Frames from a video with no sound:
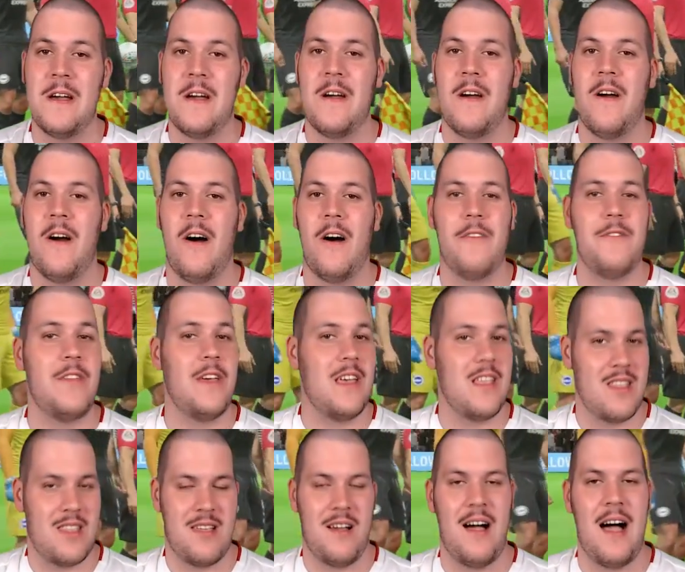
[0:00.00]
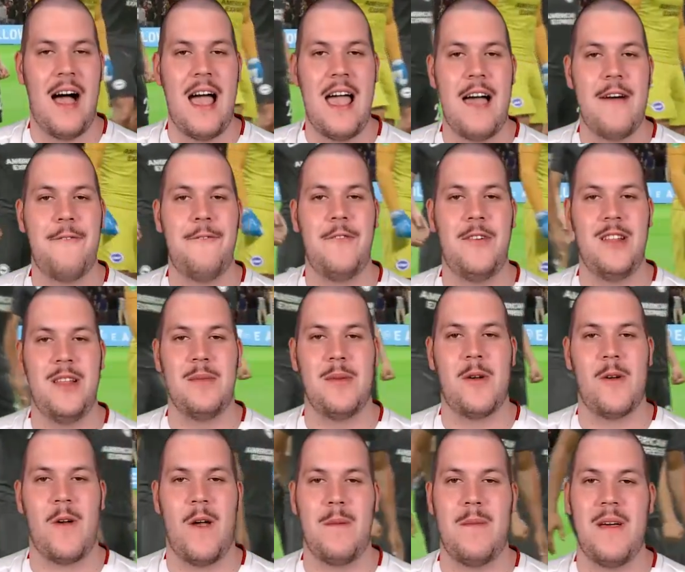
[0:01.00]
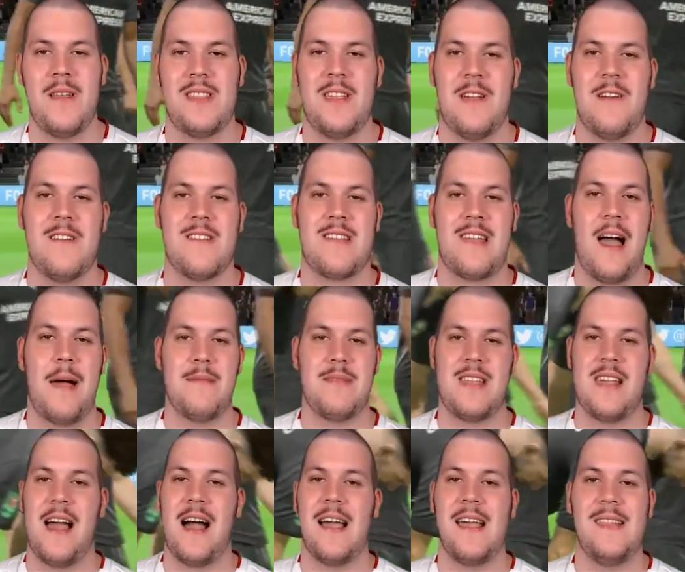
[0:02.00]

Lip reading: of the entire Fulham career mode series comes here in the